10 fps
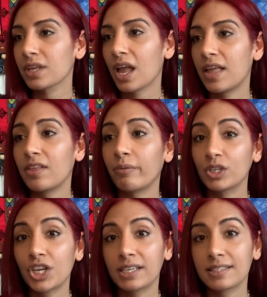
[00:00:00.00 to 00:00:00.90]
And they were
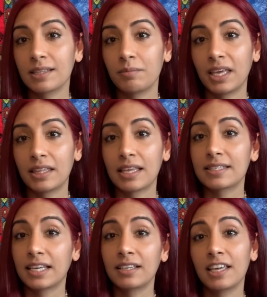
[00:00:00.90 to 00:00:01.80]
chasing me, and they
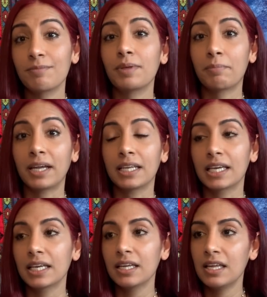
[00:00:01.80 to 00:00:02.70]
said, give me
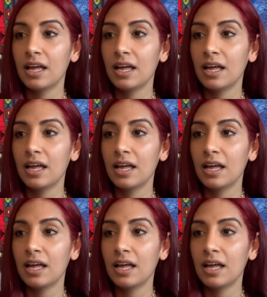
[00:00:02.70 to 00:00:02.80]
money.